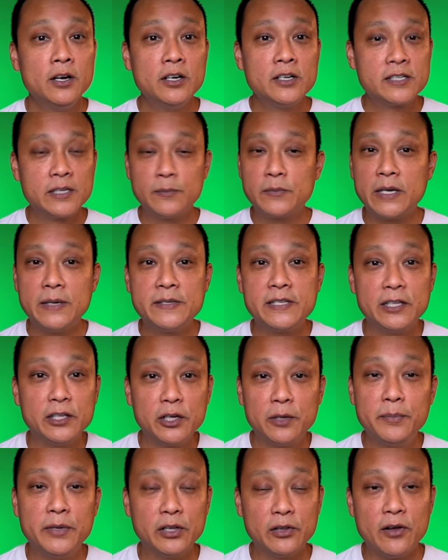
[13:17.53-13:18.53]
sometimes a
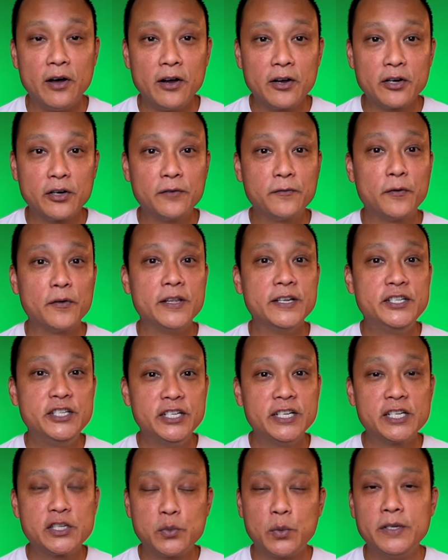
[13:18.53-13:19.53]
little bit longer for the
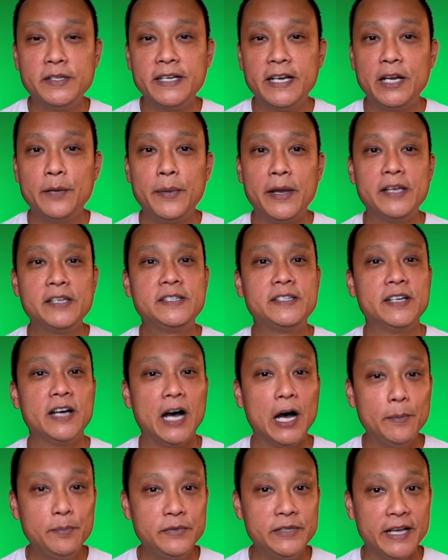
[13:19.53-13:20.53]
GS1 database to
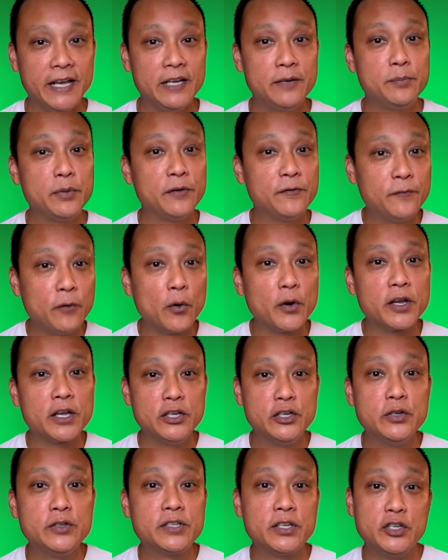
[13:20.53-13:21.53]
update before you can
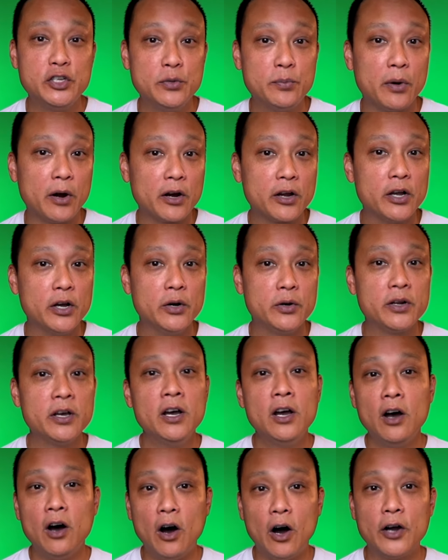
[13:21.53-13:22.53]
use the new barcode
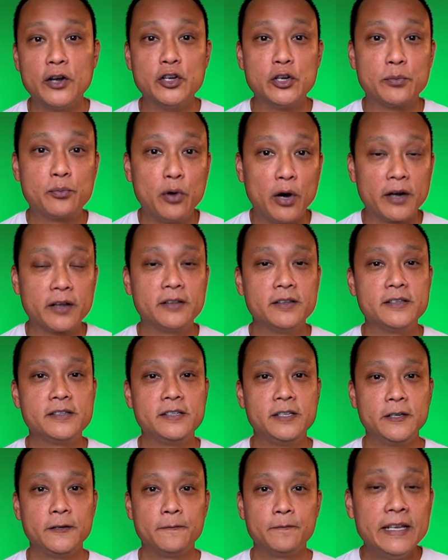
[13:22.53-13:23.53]
on your product
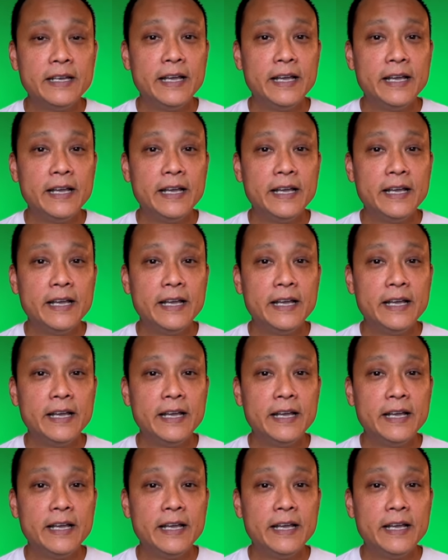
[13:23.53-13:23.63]
listing.